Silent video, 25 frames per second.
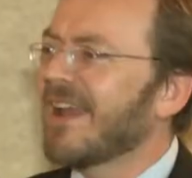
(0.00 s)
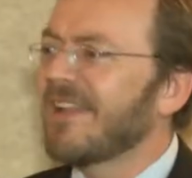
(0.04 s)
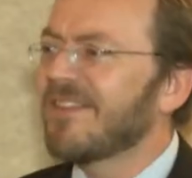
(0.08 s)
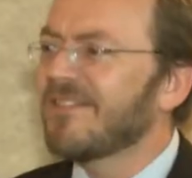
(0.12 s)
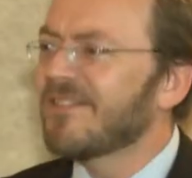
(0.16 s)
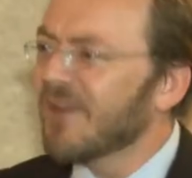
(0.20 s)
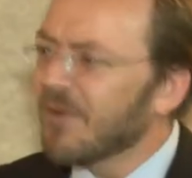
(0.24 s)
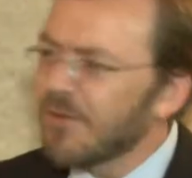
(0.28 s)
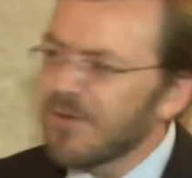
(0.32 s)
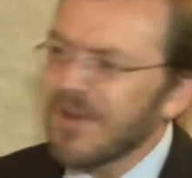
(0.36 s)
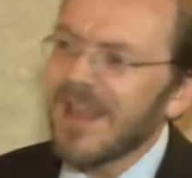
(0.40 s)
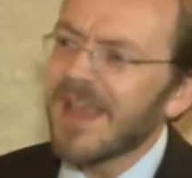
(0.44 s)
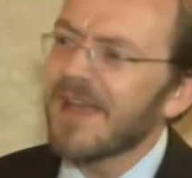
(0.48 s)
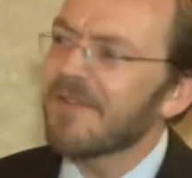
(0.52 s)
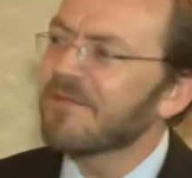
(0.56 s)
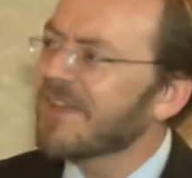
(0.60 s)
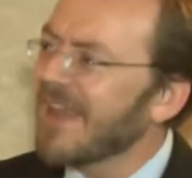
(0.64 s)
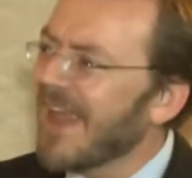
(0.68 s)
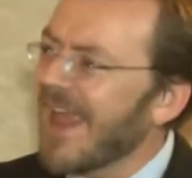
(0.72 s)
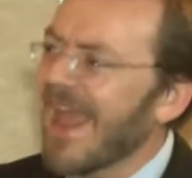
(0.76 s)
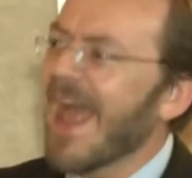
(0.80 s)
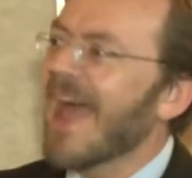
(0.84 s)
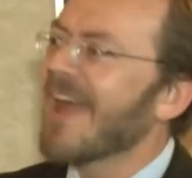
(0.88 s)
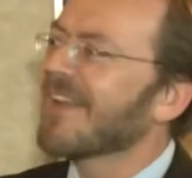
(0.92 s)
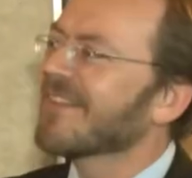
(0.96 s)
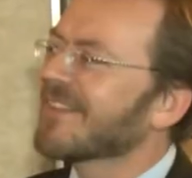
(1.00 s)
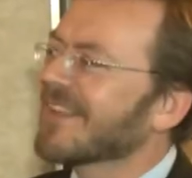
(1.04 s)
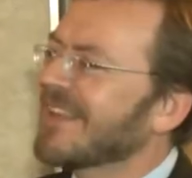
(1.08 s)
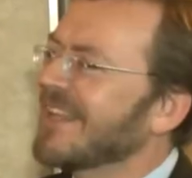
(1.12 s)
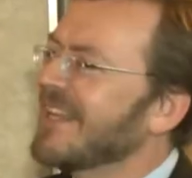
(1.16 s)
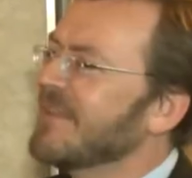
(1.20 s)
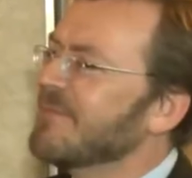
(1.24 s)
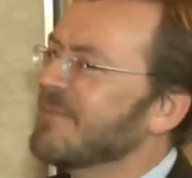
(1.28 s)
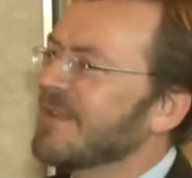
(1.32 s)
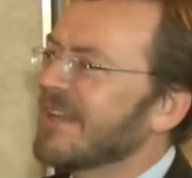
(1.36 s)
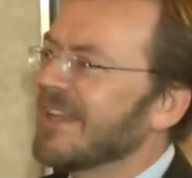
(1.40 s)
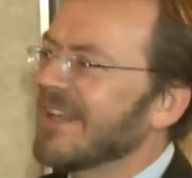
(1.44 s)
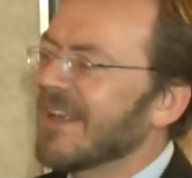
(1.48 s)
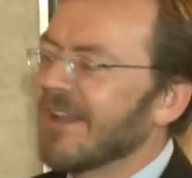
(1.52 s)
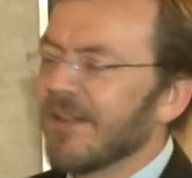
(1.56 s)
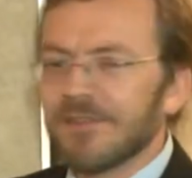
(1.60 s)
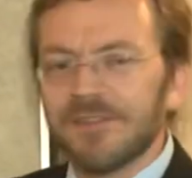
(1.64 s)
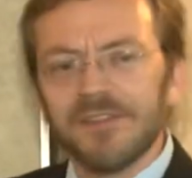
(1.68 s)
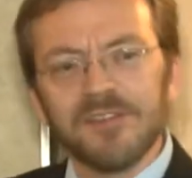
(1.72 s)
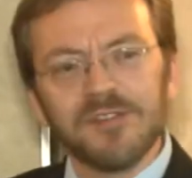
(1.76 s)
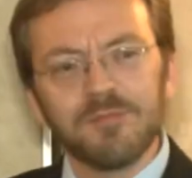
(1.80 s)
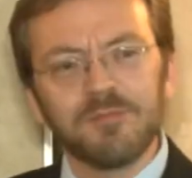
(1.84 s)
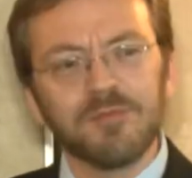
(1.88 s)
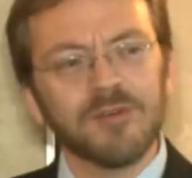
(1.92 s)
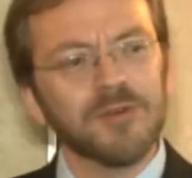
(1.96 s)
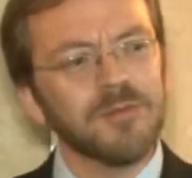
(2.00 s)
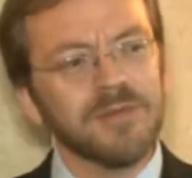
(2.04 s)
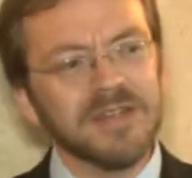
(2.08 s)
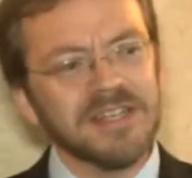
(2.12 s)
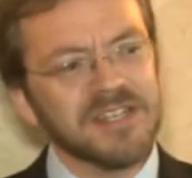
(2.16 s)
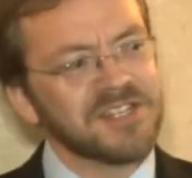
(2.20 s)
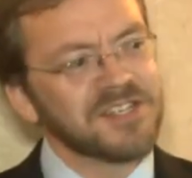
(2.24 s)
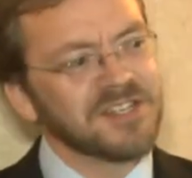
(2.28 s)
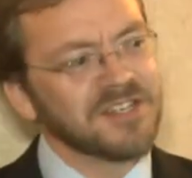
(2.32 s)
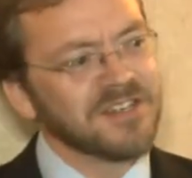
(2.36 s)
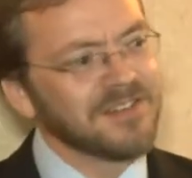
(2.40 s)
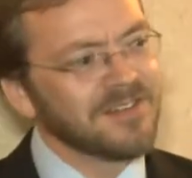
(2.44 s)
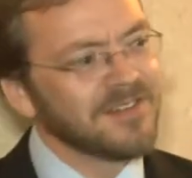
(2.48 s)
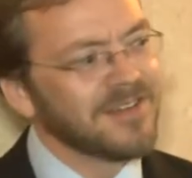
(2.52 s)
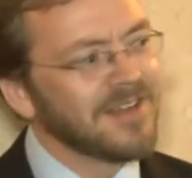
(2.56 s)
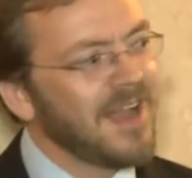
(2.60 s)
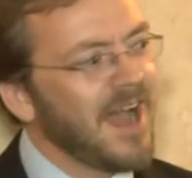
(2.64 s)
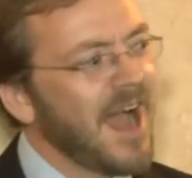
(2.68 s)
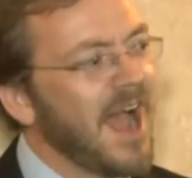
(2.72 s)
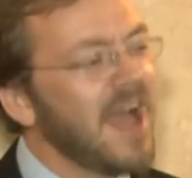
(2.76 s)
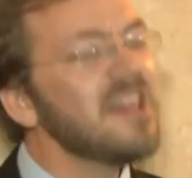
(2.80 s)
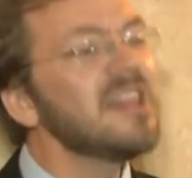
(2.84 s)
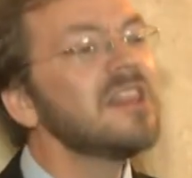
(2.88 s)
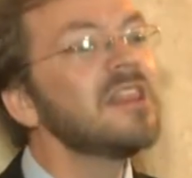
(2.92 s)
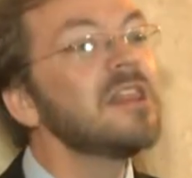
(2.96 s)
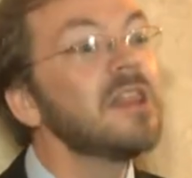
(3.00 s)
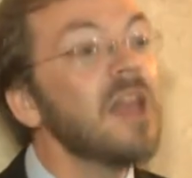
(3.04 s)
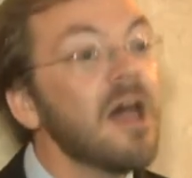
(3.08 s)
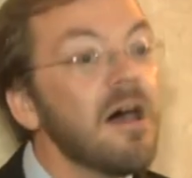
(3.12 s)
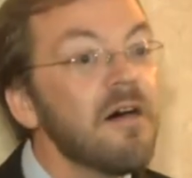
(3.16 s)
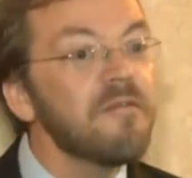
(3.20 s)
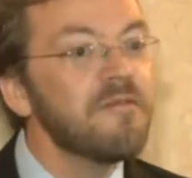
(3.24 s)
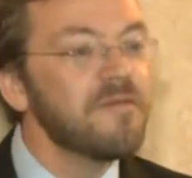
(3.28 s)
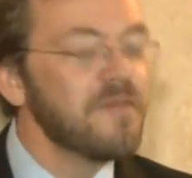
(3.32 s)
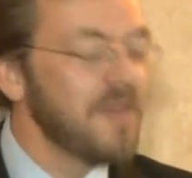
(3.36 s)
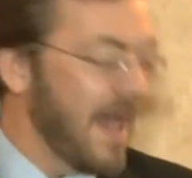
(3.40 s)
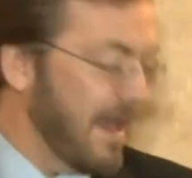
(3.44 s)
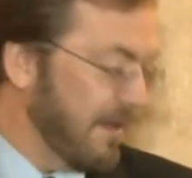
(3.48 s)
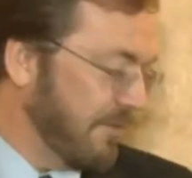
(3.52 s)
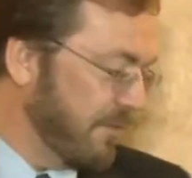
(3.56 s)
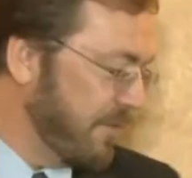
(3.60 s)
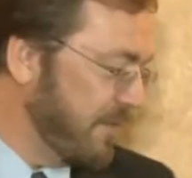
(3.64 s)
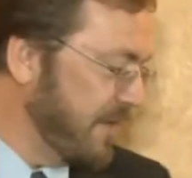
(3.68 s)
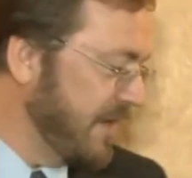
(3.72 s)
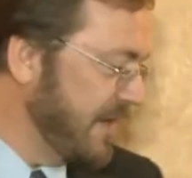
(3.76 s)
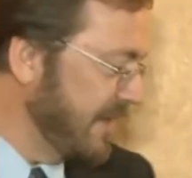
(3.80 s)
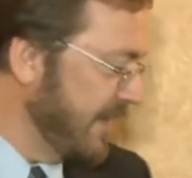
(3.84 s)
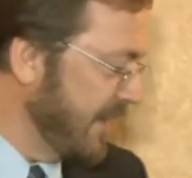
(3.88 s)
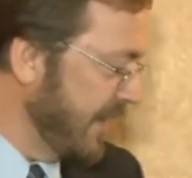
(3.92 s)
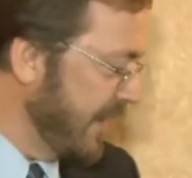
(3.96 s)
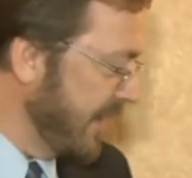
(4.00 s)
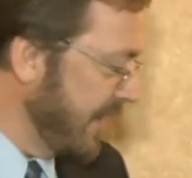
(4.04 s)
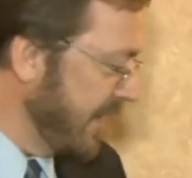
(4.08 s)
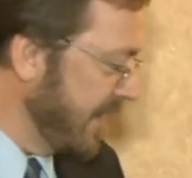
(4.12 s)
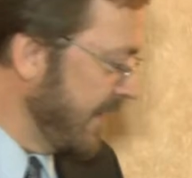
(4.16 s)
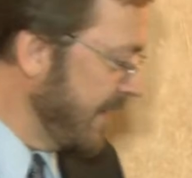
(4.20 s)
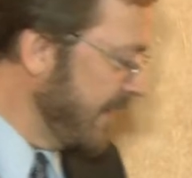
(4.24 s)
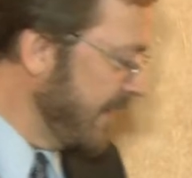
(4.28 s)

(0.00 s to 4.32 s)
I don't have to ask anybody else's permission. I love that feeling.